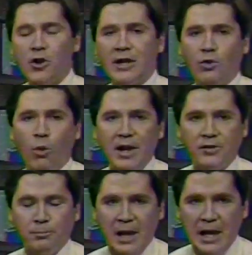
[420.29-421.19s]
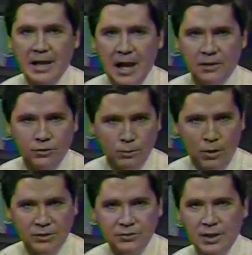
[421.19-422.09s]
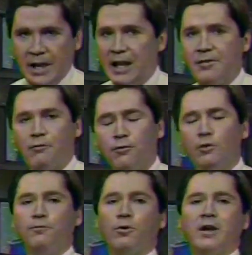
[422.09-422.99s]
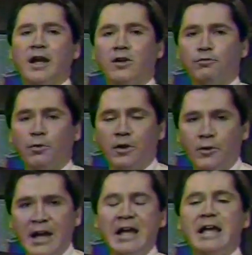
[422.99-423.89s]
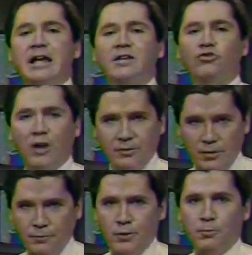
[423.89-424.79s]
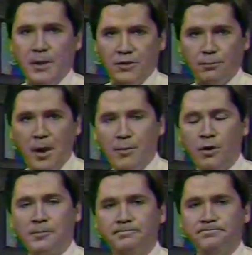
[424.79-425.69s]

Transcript: not quite as bad as it was today. I'll have a full forecast for you in just a few minutes. Barbara?